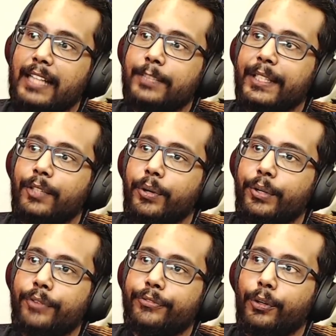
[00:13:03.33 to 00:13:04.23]
that has been
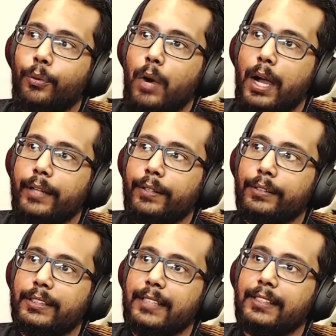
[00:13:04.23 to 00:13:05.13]
going on for a
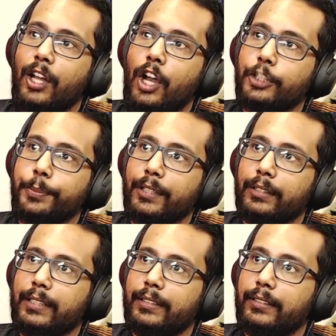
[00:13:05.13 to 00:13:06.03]
while, since the
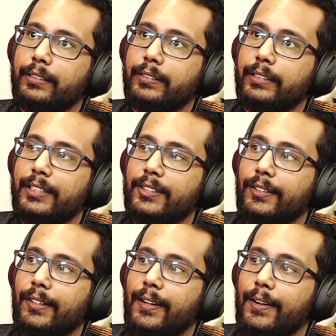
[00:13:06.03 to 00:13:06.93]
hospital, that he's
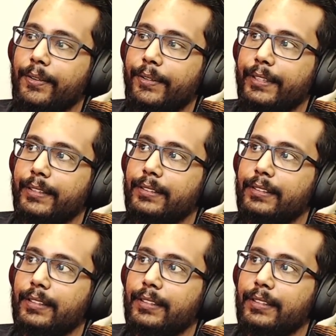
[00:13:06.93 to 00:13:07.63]
not hungry.